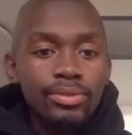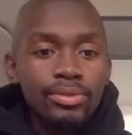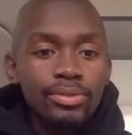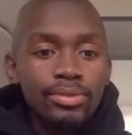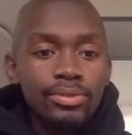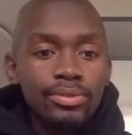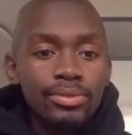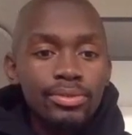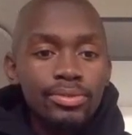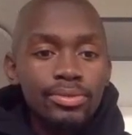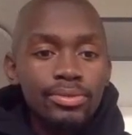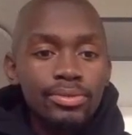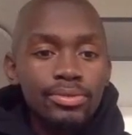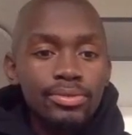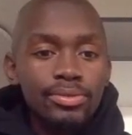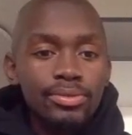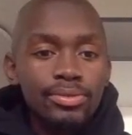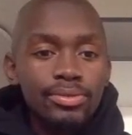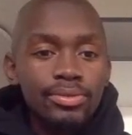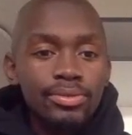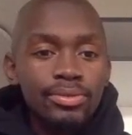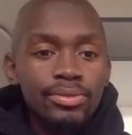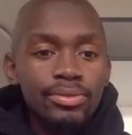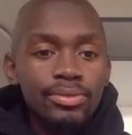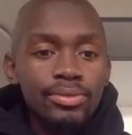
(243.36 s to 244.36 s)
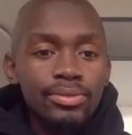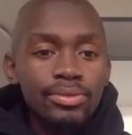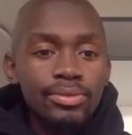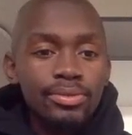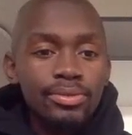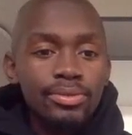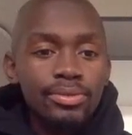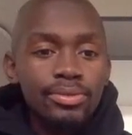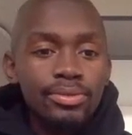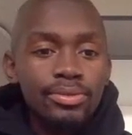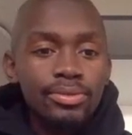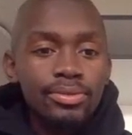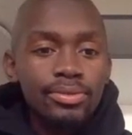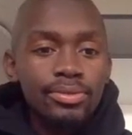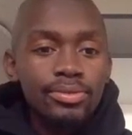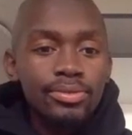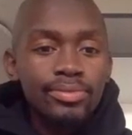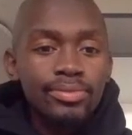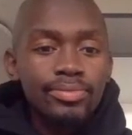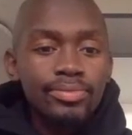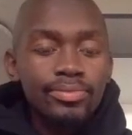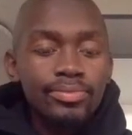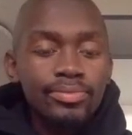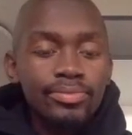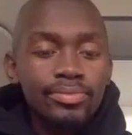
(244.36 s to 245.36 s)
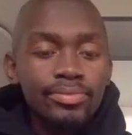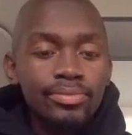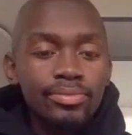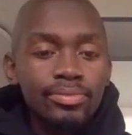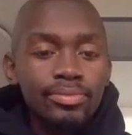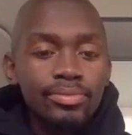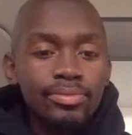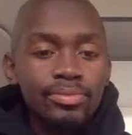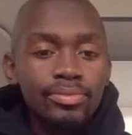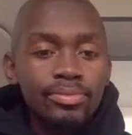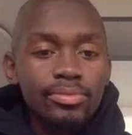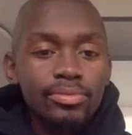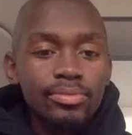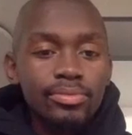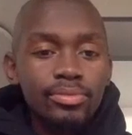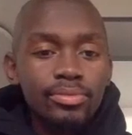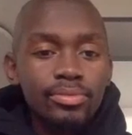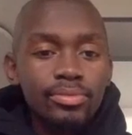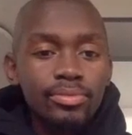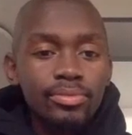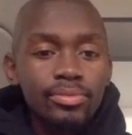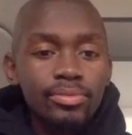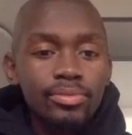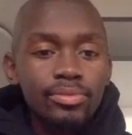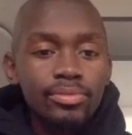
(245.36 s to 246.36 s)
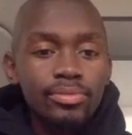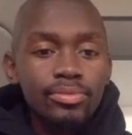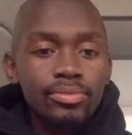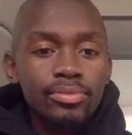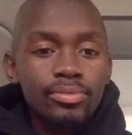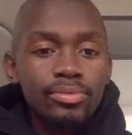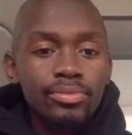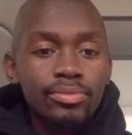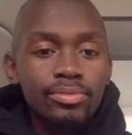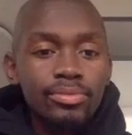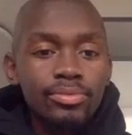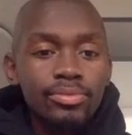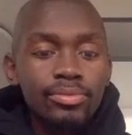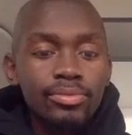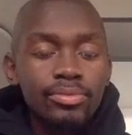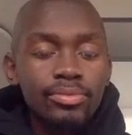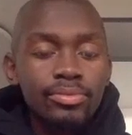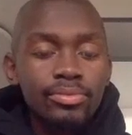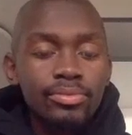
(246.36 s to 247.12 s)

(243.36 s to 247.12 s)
No words are spoken by the person on screen.